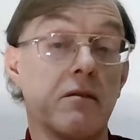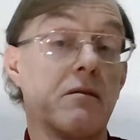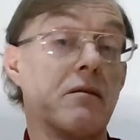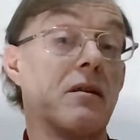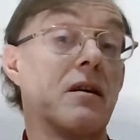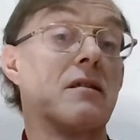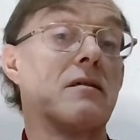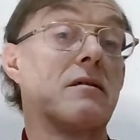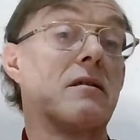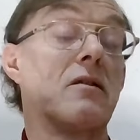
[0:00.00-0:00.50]

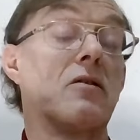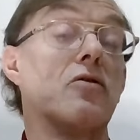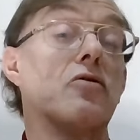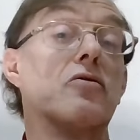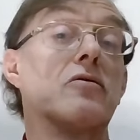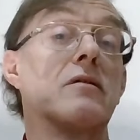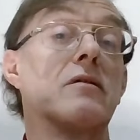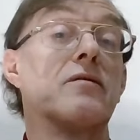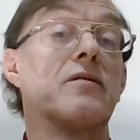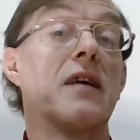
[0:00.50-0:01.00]
as the
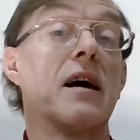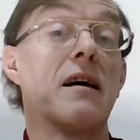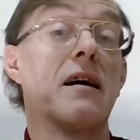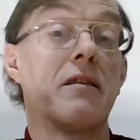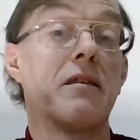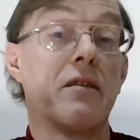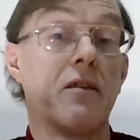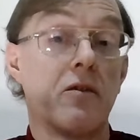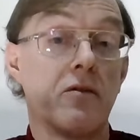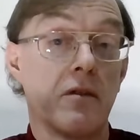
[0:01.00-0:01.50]
cause of
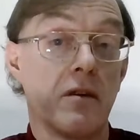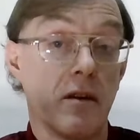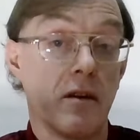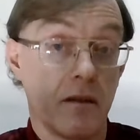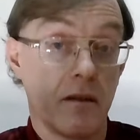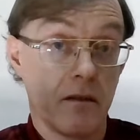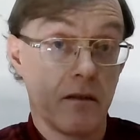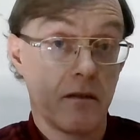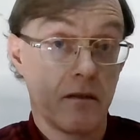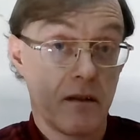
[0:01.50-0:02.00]
death on their
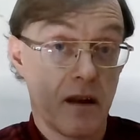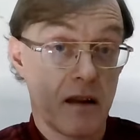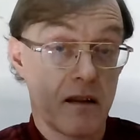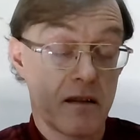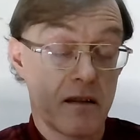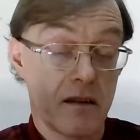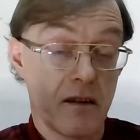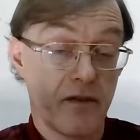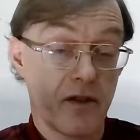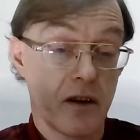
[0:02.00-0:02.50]
death
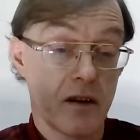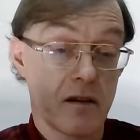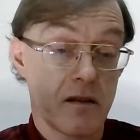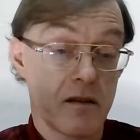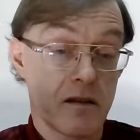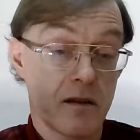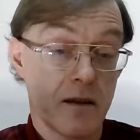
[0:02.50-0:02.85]
certificates.